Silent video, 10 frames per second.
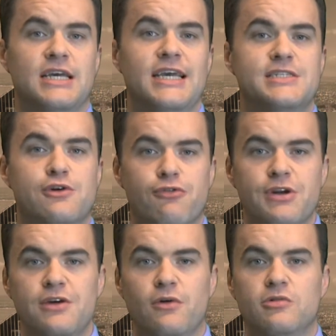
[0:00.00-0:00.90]
is
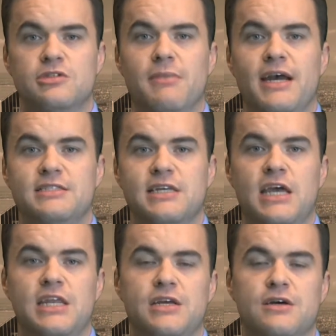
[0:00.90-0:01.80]
critical to
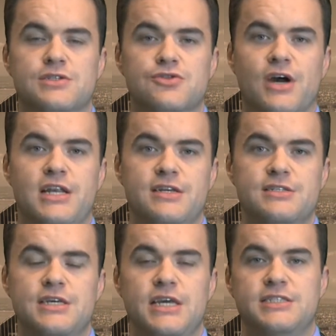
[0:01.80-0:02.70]
maintaining
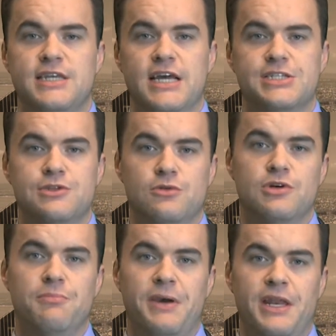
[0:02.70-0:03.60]
Australia's international
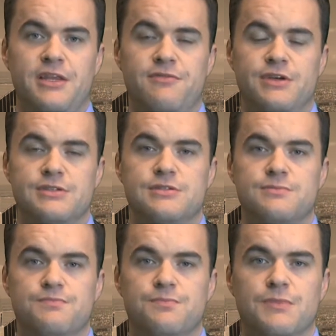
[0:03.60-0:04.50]
competitiveness.
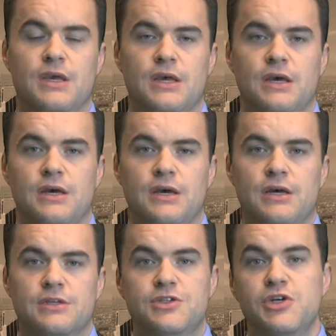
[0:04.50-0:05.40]

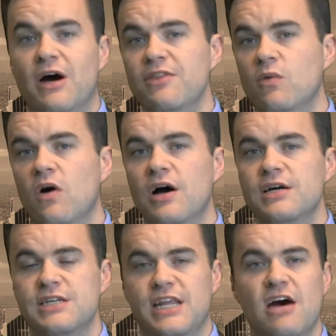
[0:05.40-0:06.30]
To do
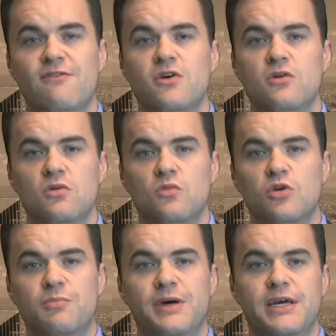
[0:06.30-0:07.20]
otherwise, in our view,
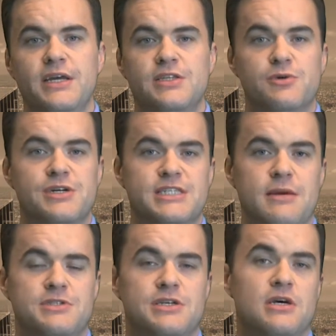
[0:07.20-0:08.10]
would be to
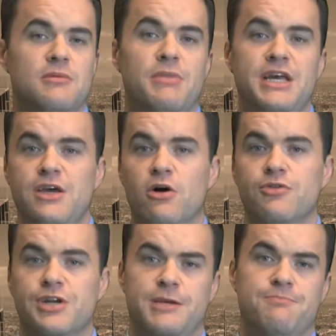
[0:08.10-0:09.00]
accept
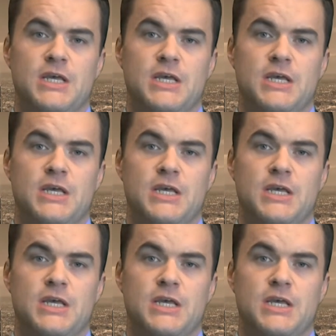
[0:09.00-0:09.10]
mediocrity.